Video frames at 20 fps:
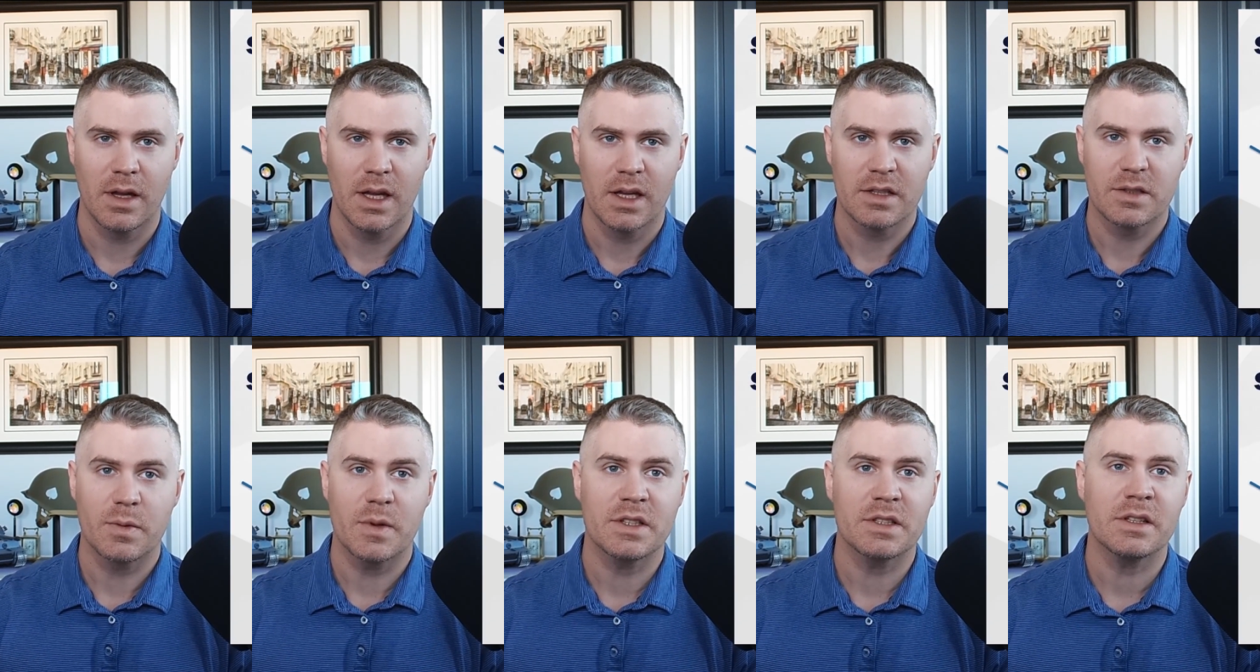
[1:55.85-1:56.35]

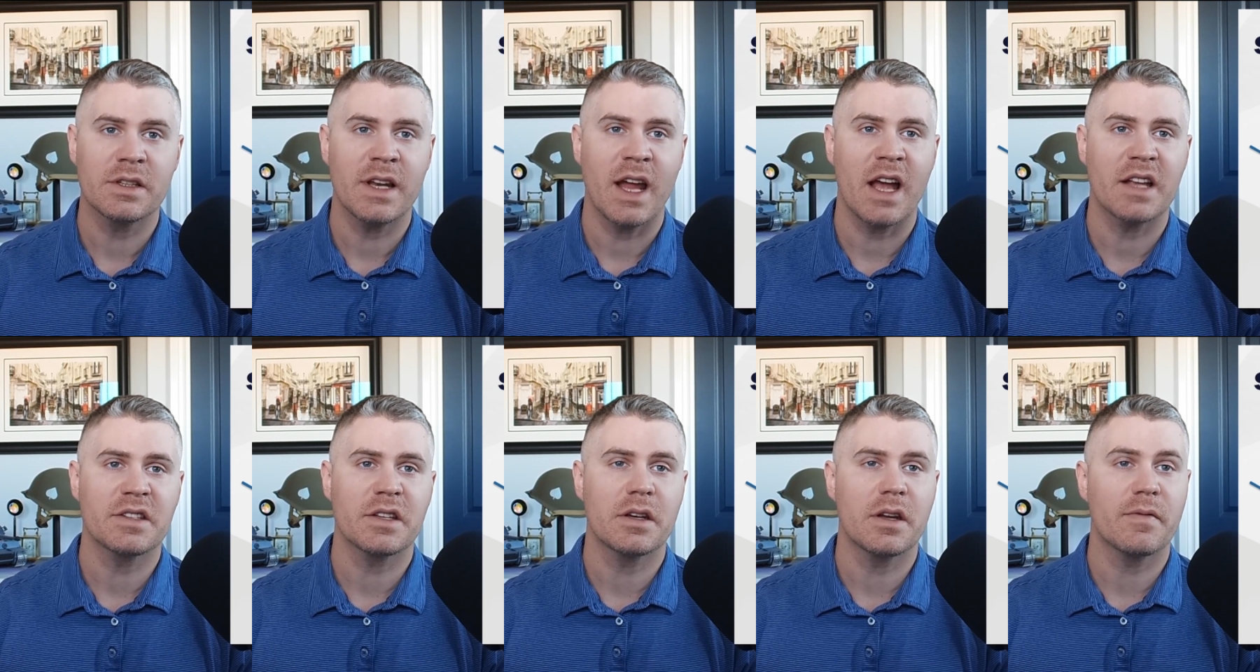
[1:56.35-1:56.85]
Switzerland
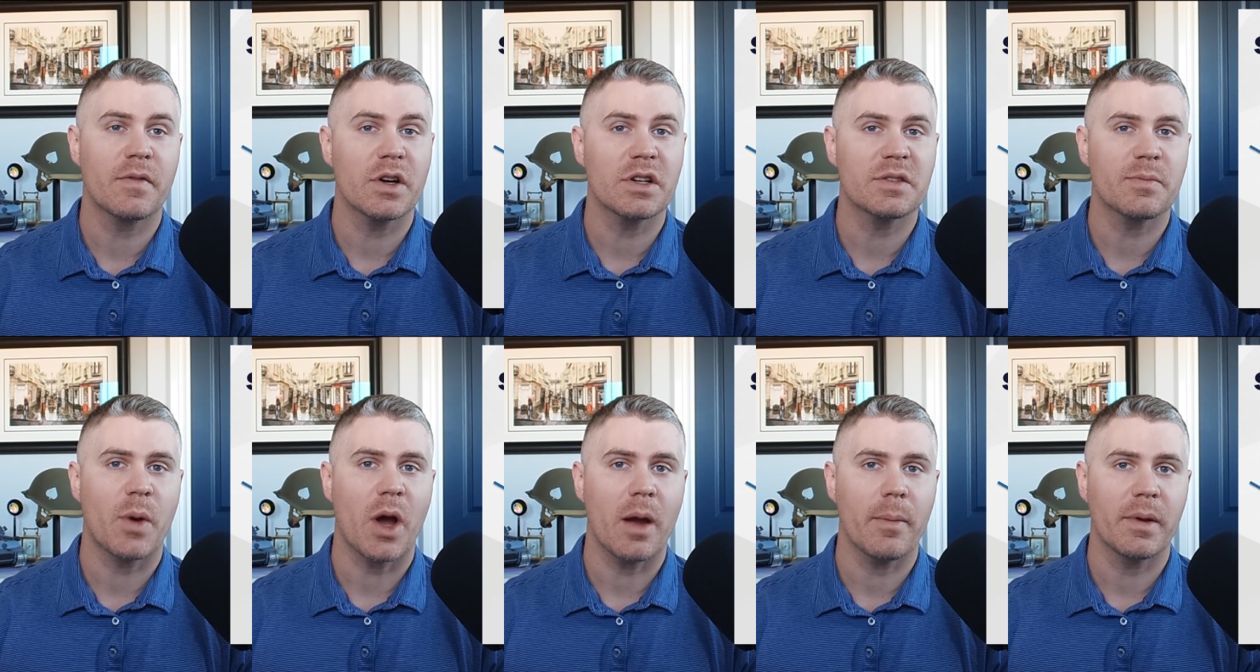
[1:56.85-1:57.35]
has a diverse
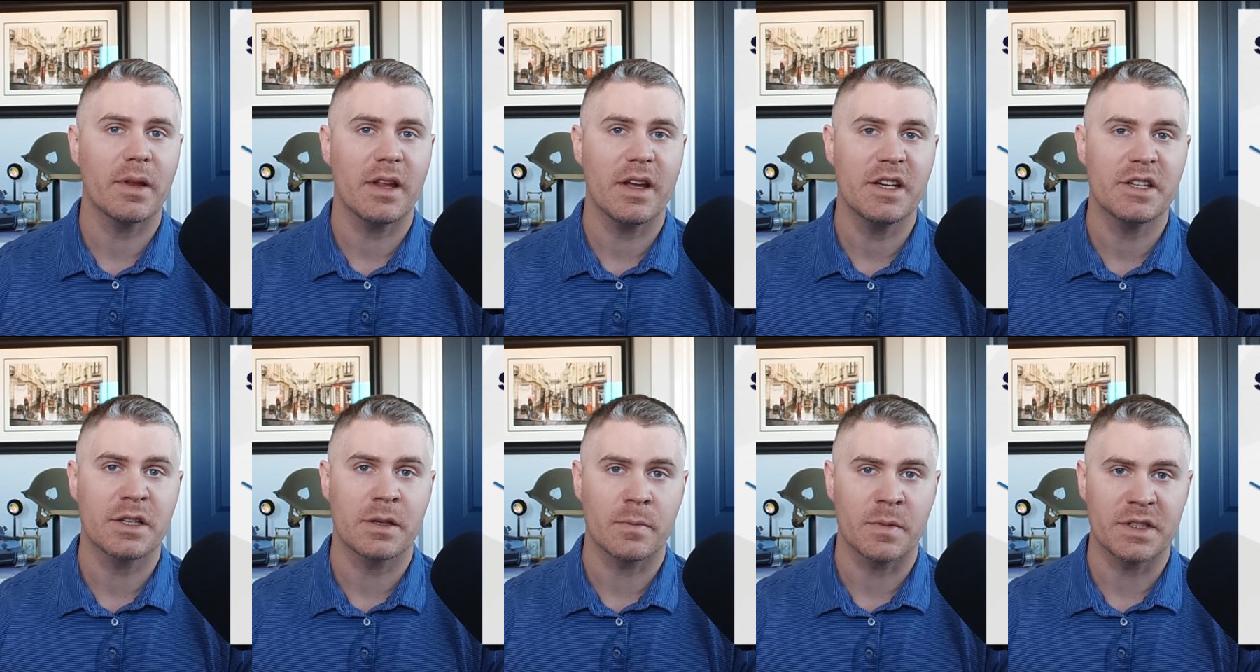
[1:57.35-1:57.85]

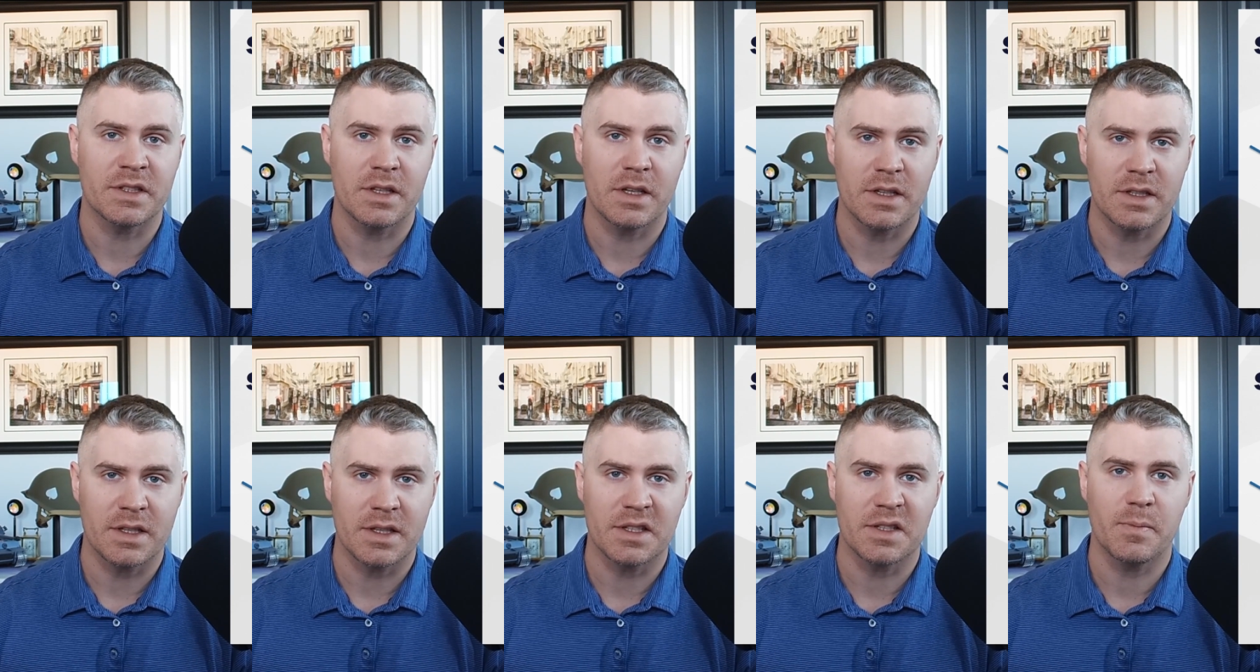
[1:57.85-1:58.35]
population with
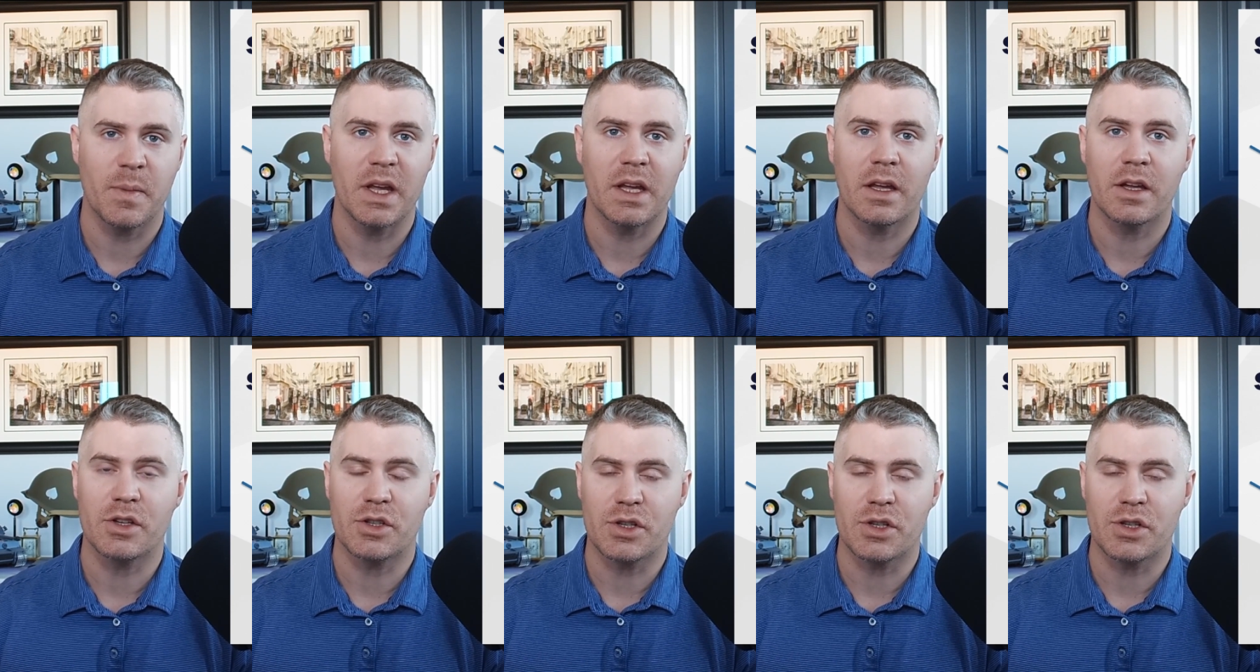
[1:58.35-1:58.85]
citizens
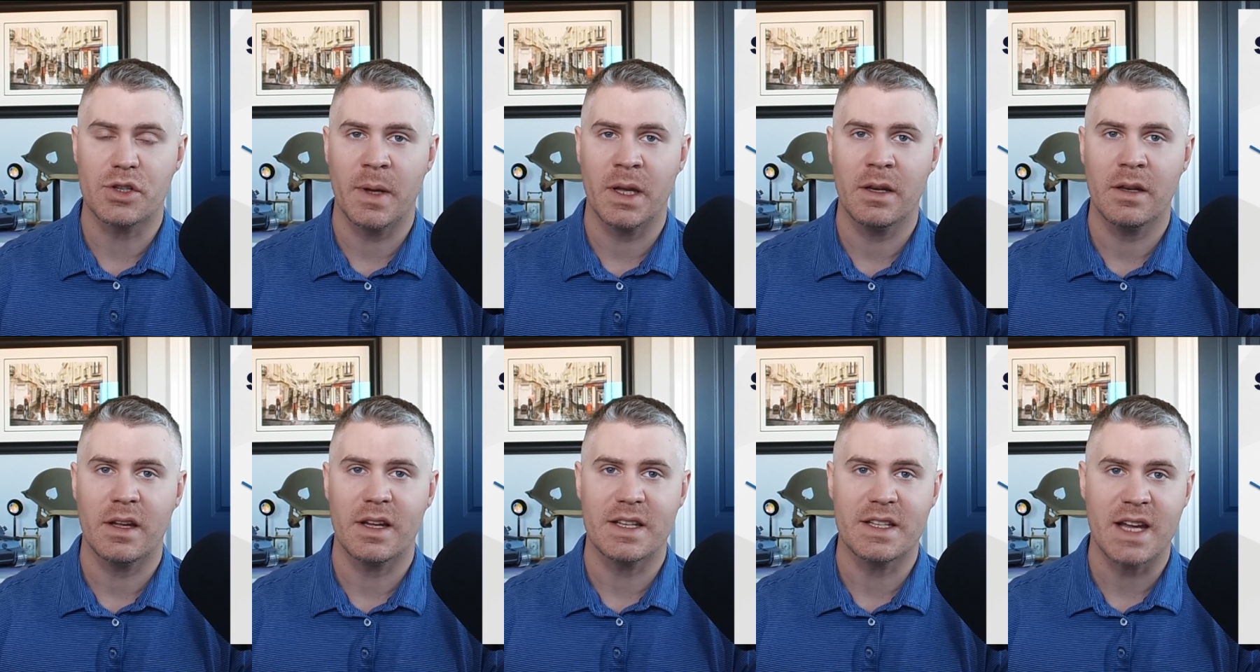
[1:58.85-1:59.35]
speaking
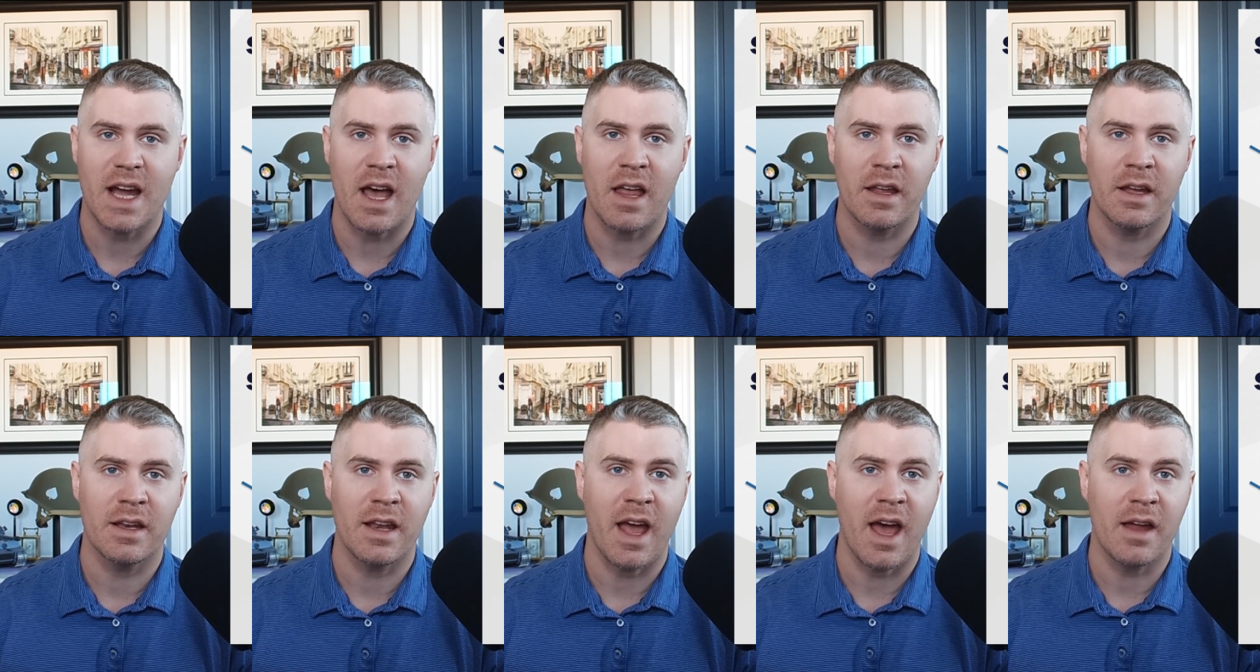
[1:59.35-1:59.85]
German,
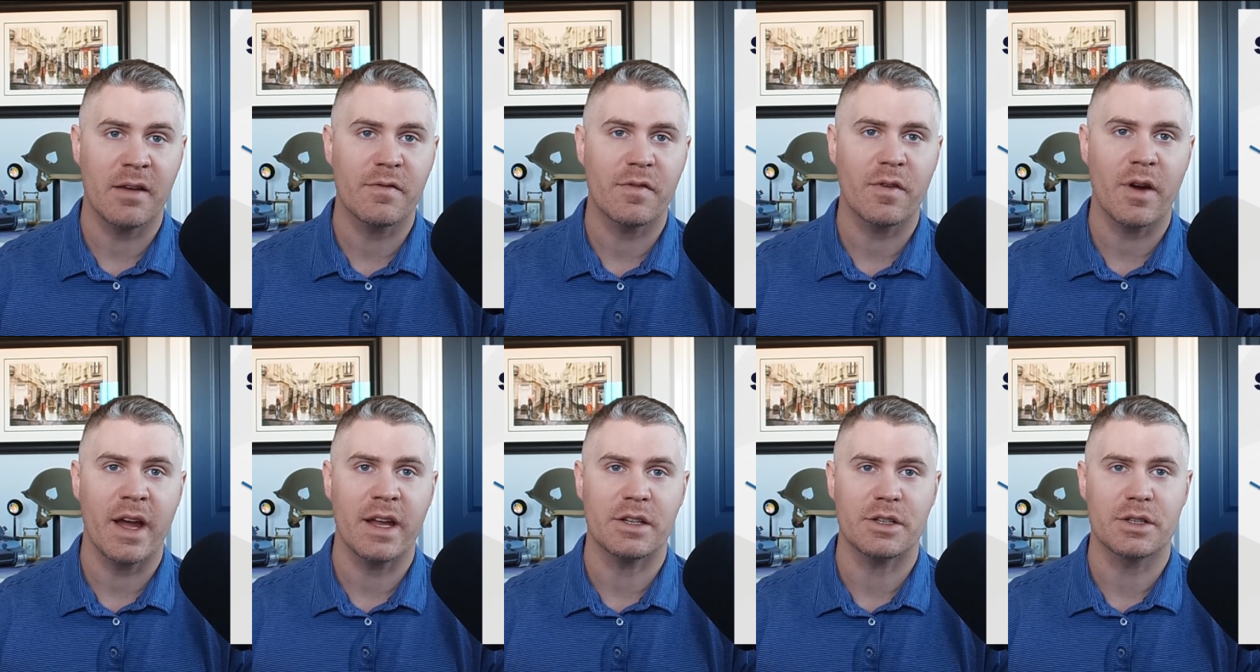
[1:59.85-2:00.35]
Italian, and
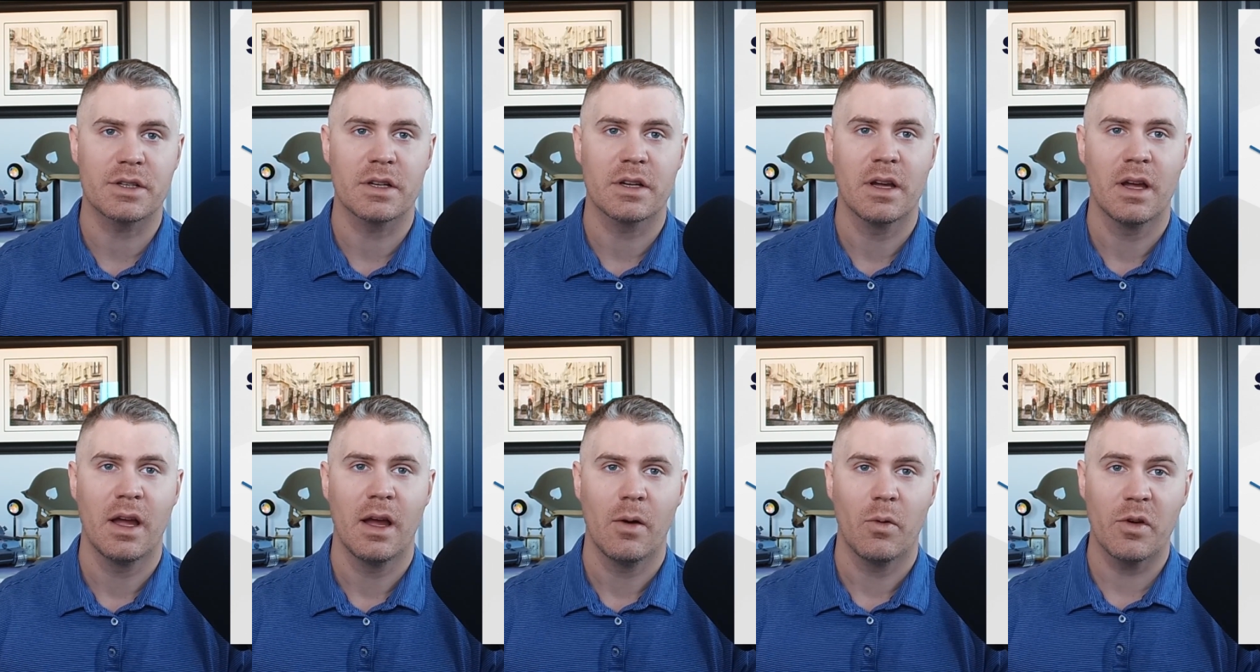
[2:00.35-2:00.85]
French,
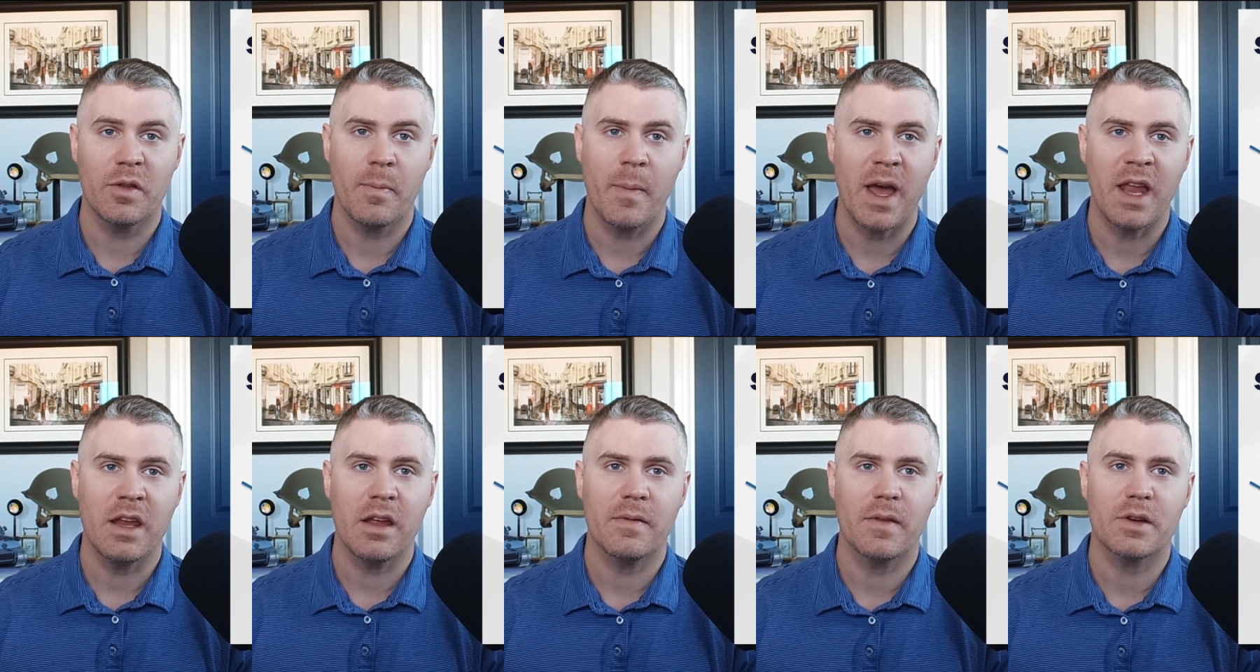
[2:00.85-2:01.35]
with
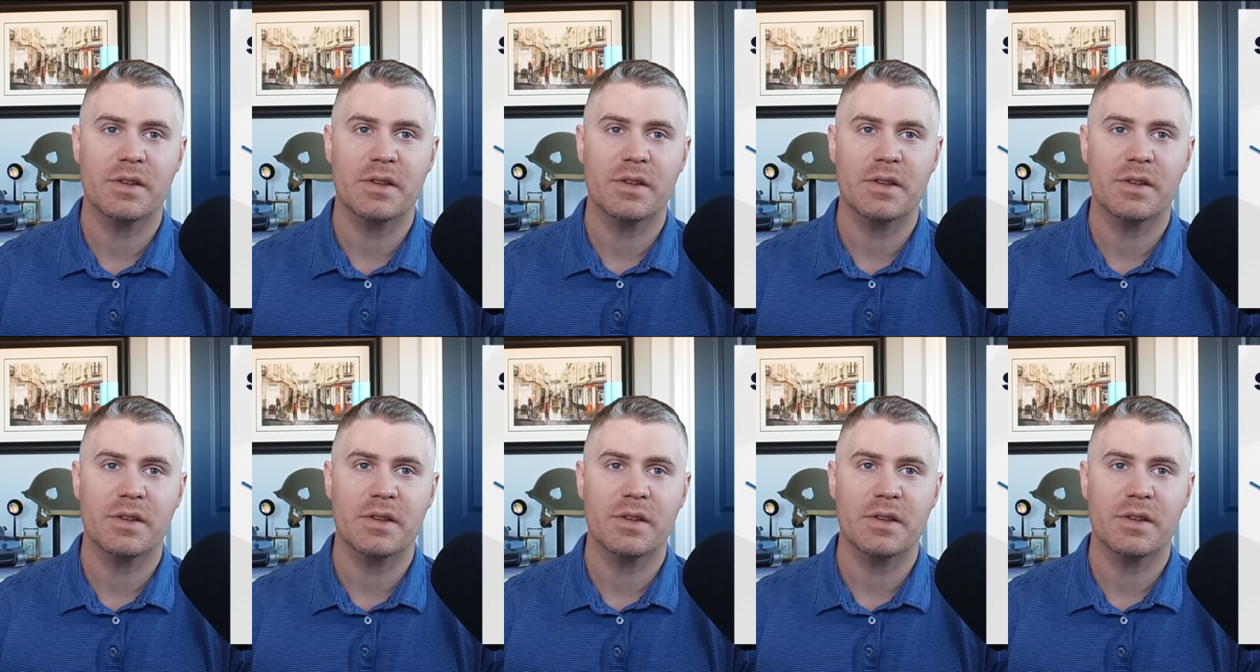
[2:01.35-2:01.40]
many of